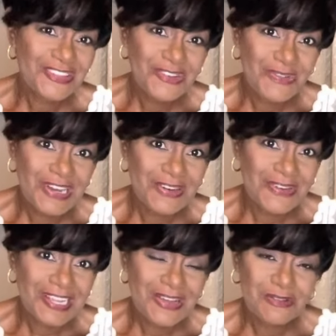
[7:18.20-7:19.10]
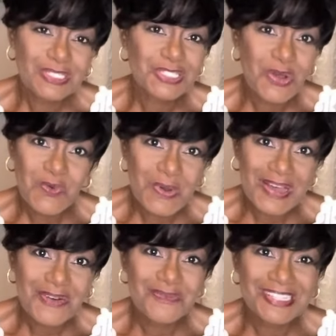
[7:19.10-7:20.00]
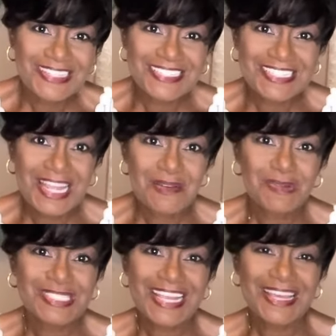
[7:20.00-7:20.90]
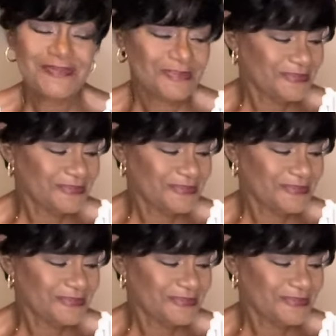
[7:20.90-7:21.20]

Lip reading: the greenery. It goes so well with this tablescape.